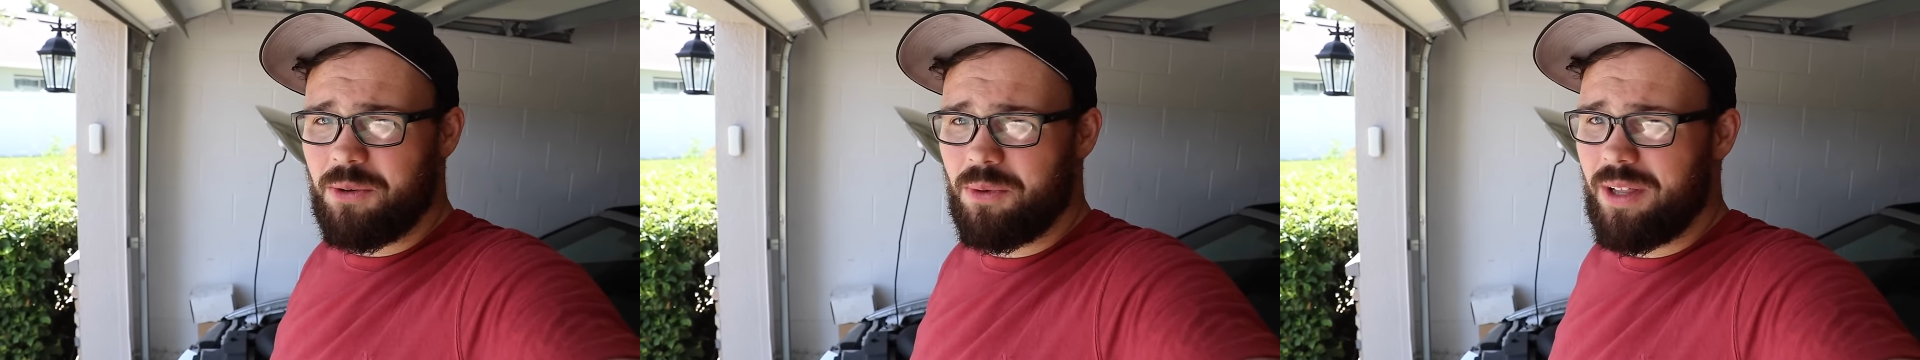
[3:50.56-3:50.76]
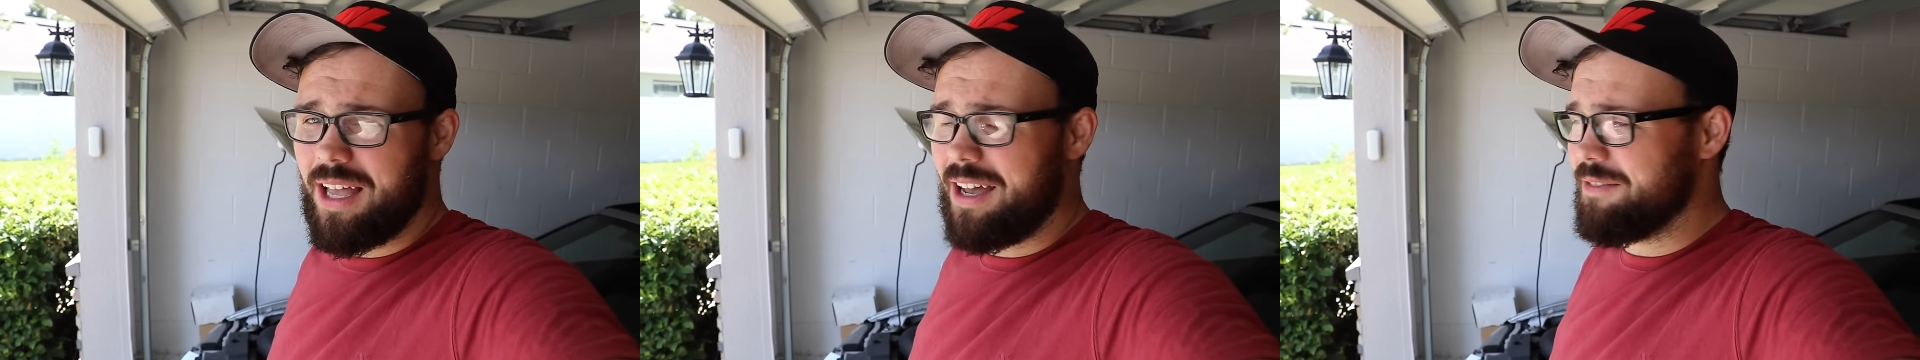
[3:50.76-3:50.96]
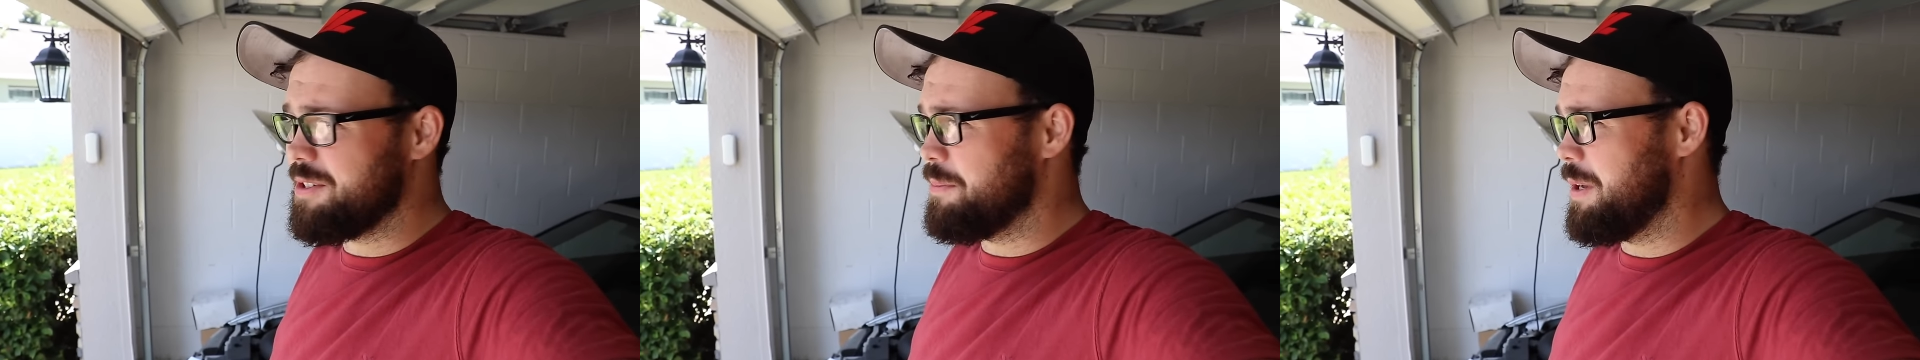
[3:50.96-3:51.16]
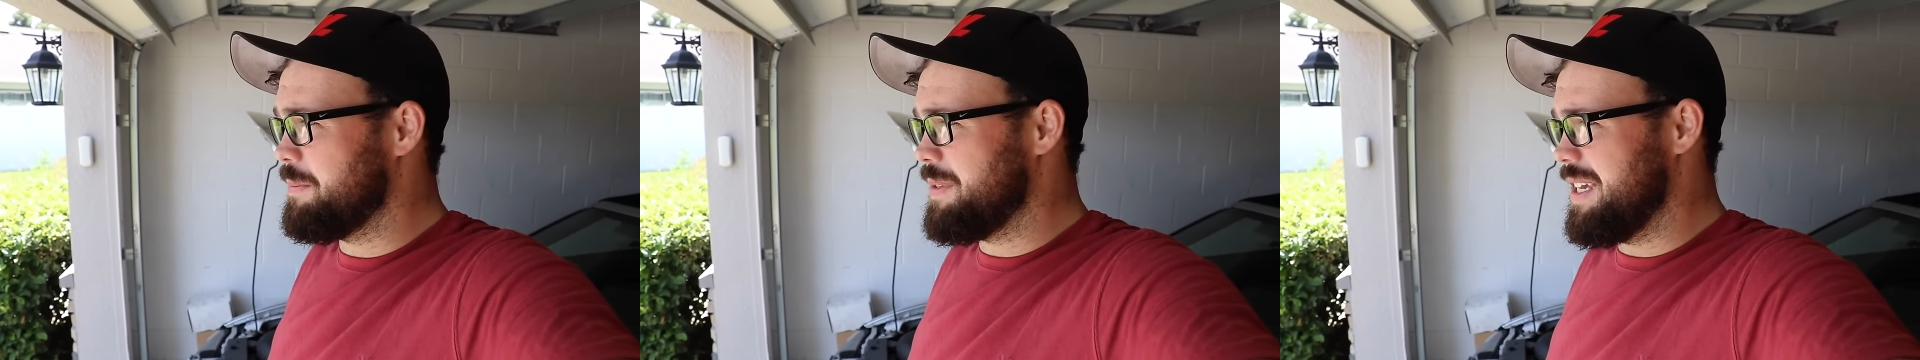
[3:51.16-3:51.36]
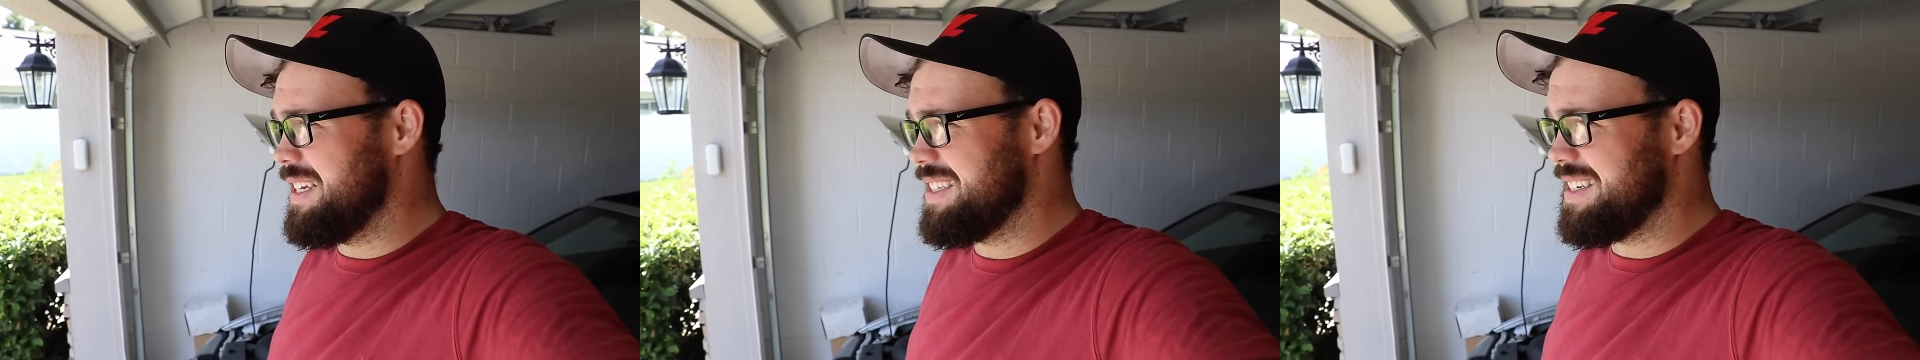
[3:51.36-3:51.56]
we'll have some
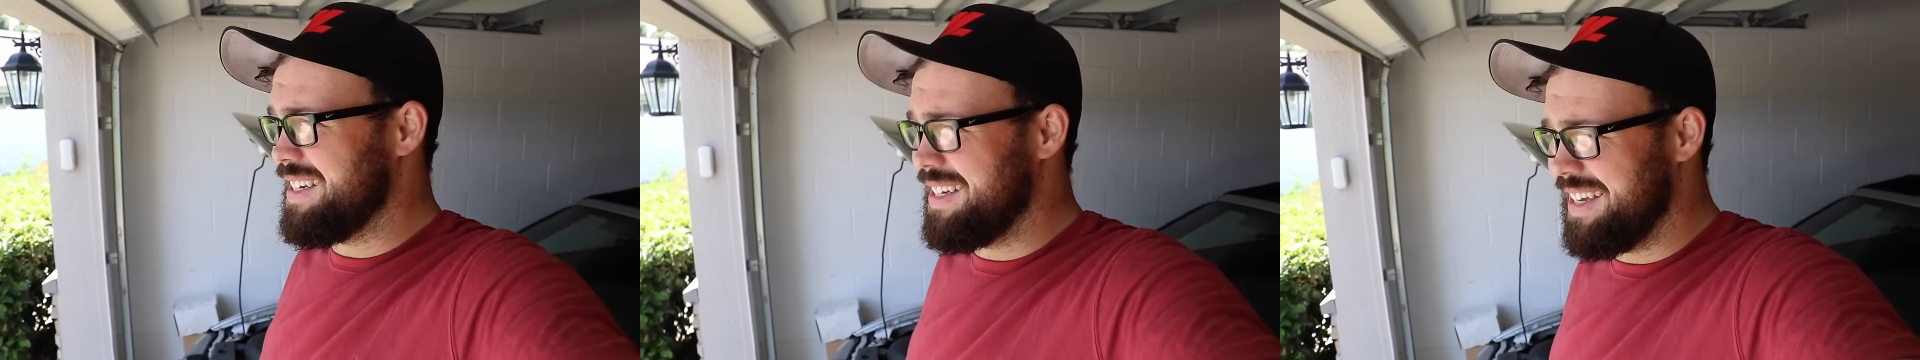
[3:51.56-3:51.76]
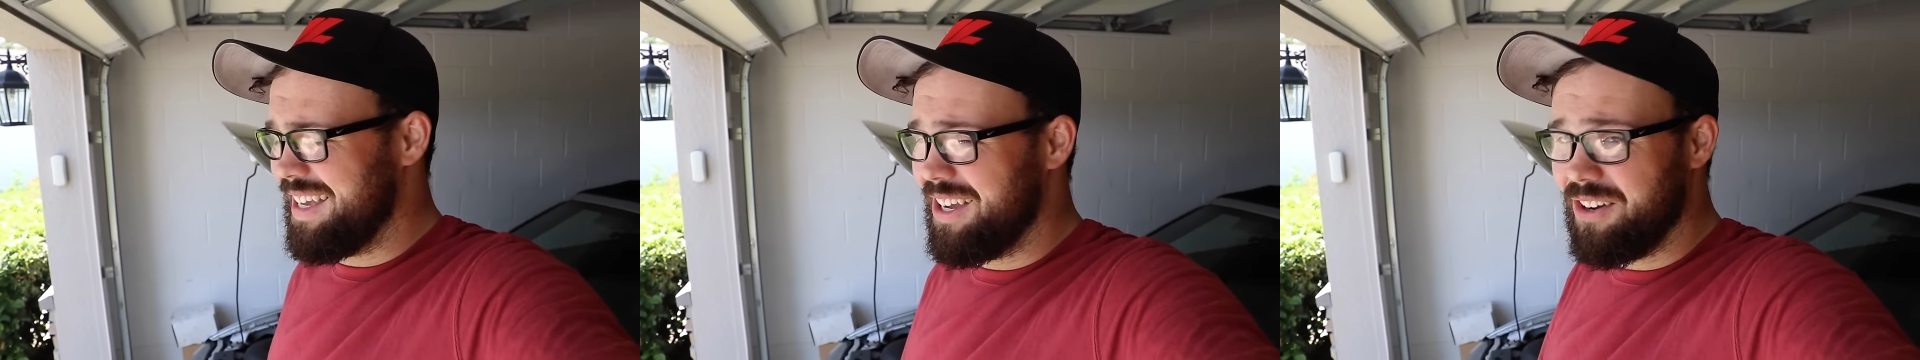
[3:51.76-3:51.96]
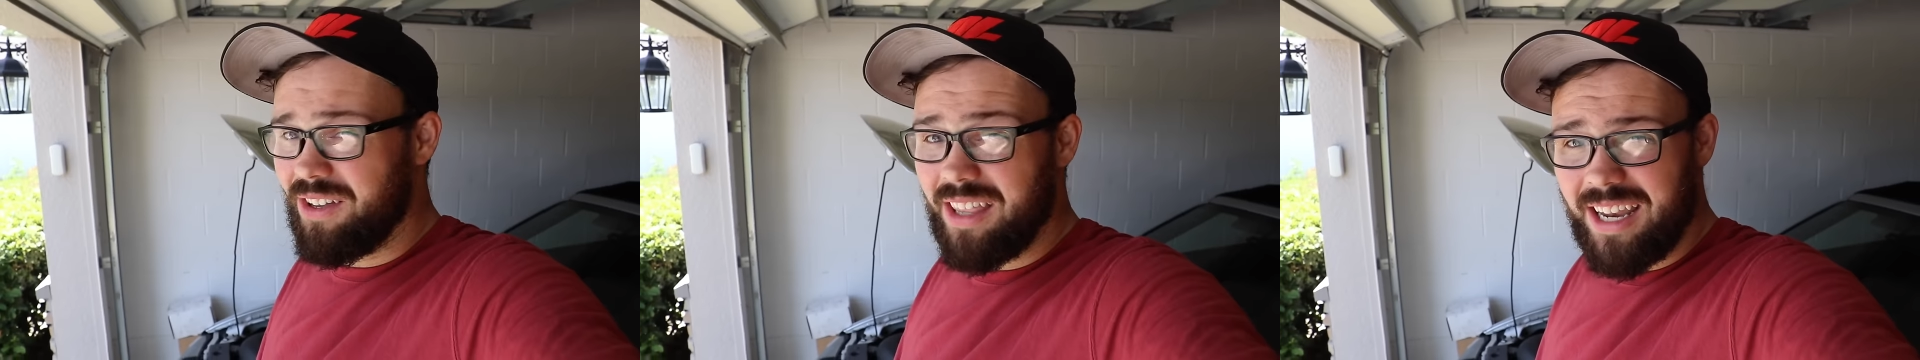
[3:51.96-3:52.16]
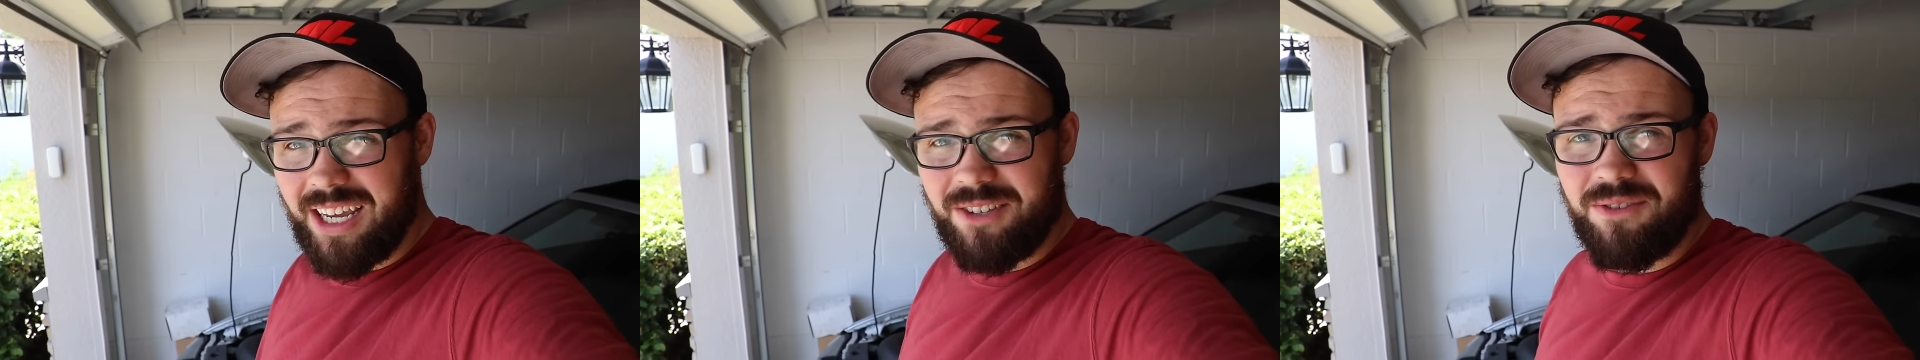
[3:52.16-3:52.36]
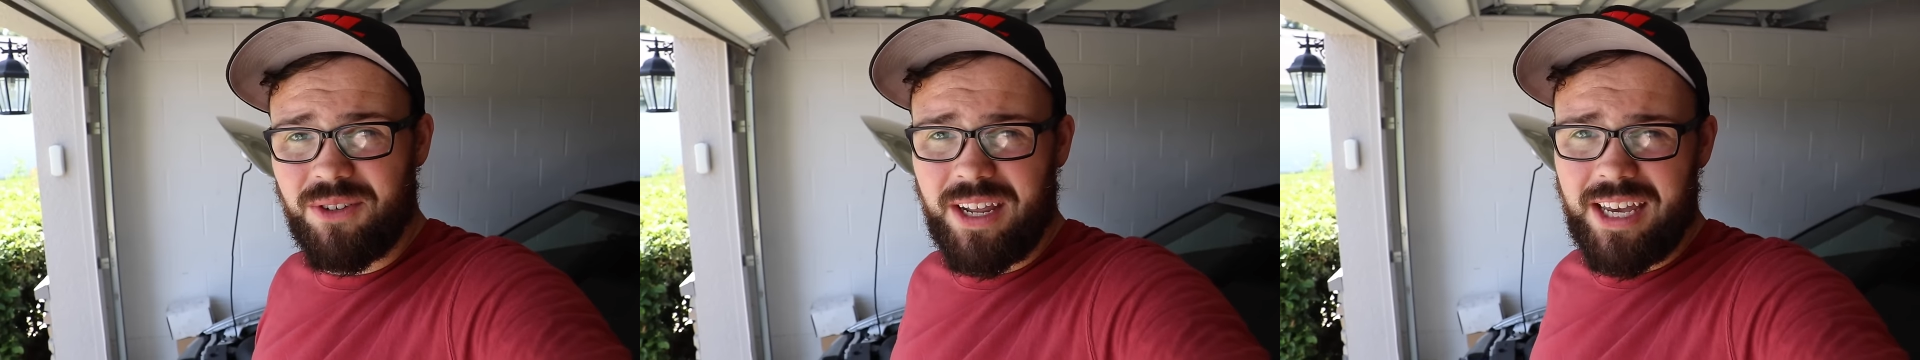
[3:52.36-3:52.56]
updates uh, here in the
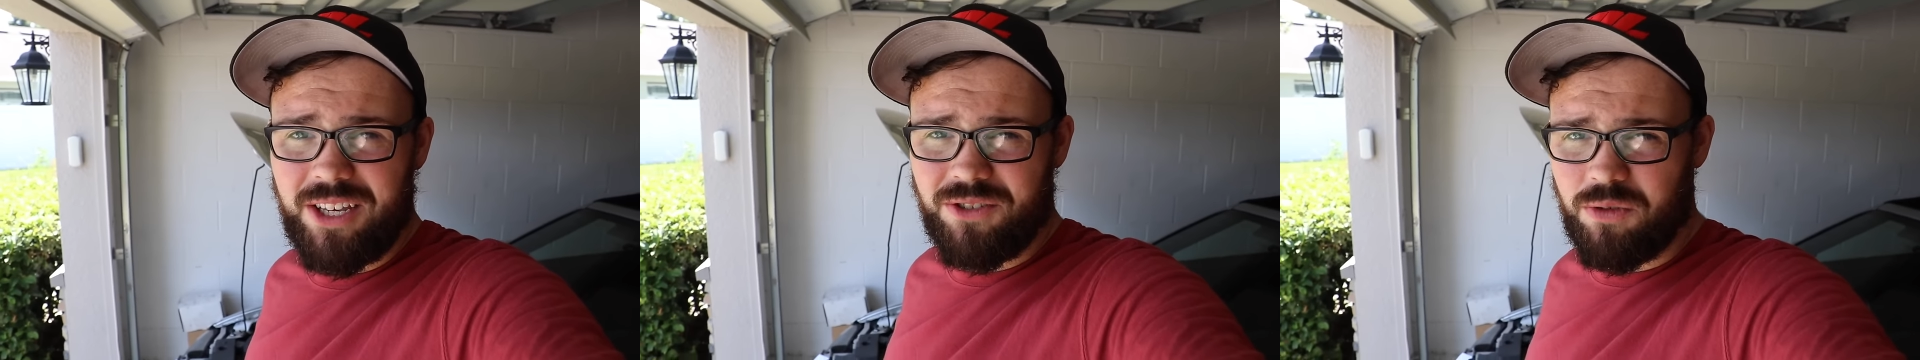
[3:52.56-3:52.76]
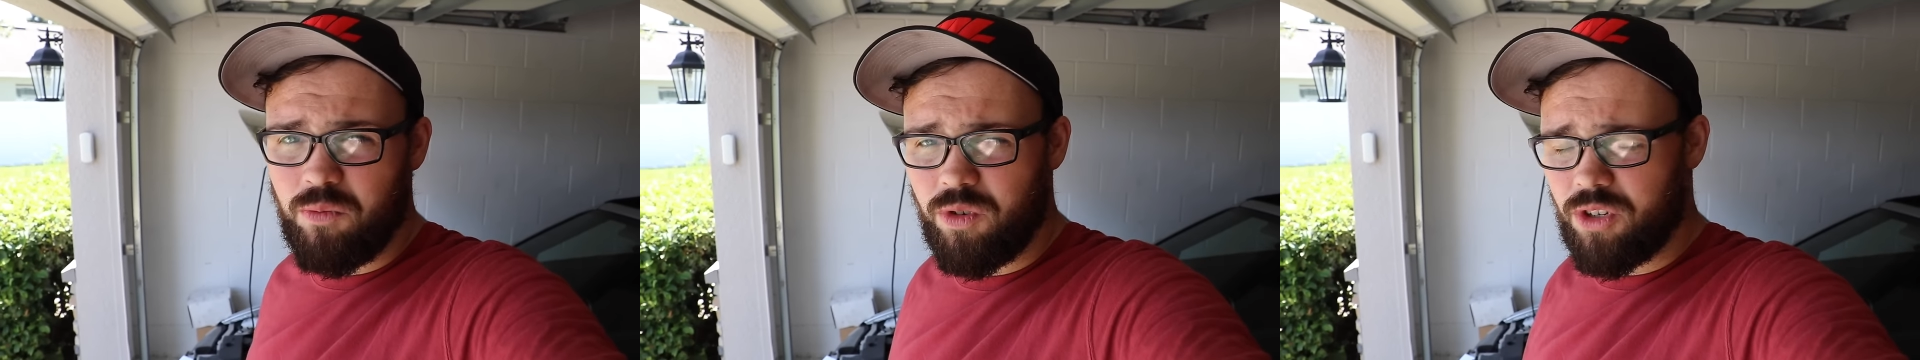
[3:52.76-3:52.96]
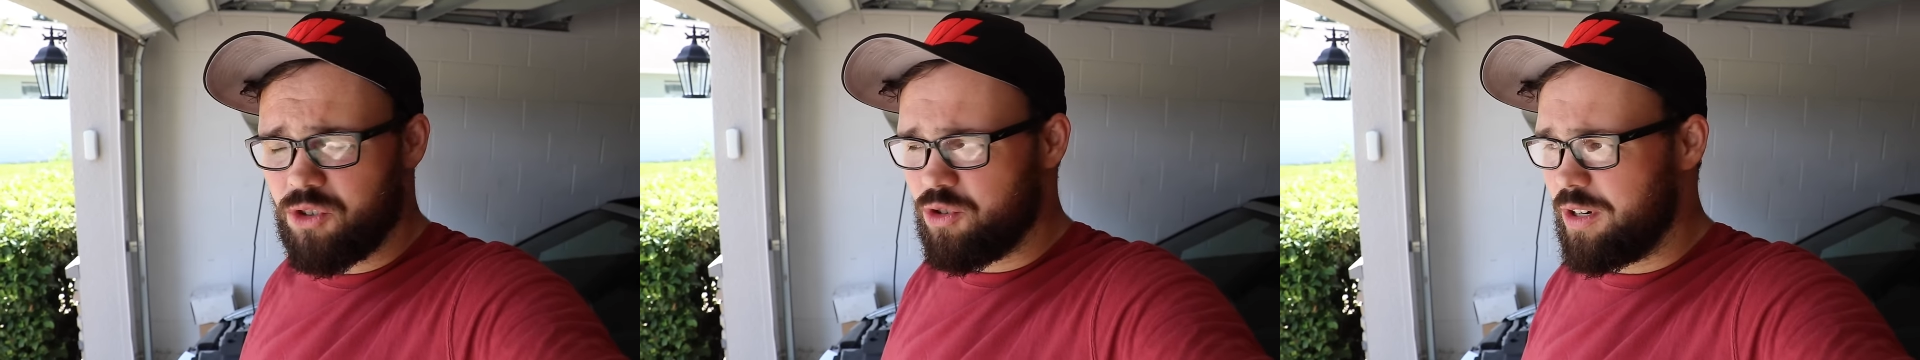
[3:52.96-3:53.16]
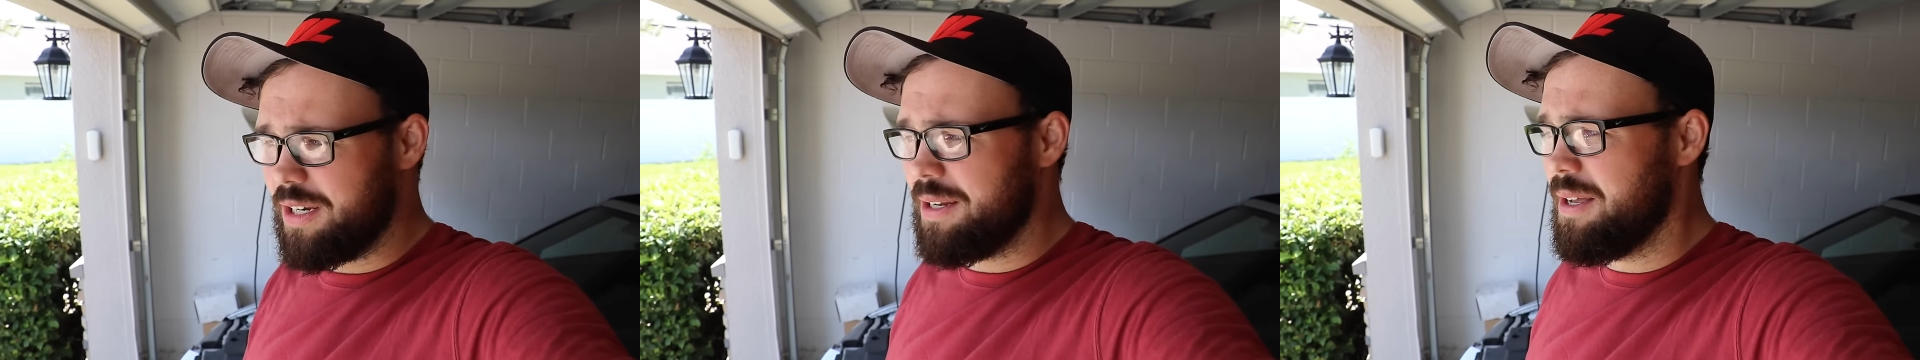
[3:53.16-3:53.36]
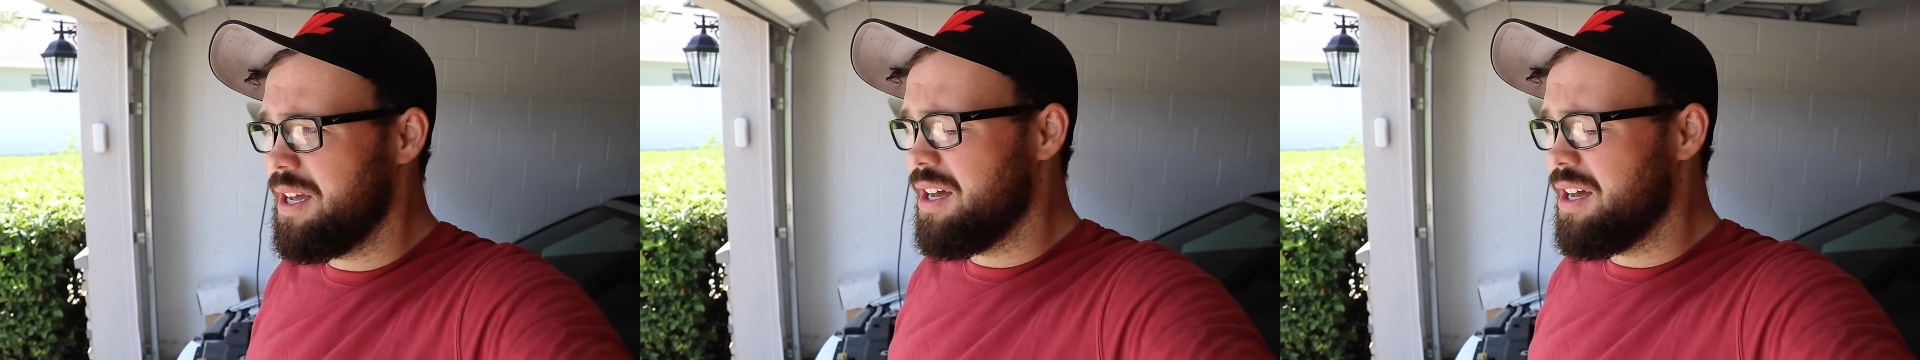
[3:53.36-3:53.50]
next few days from Real Street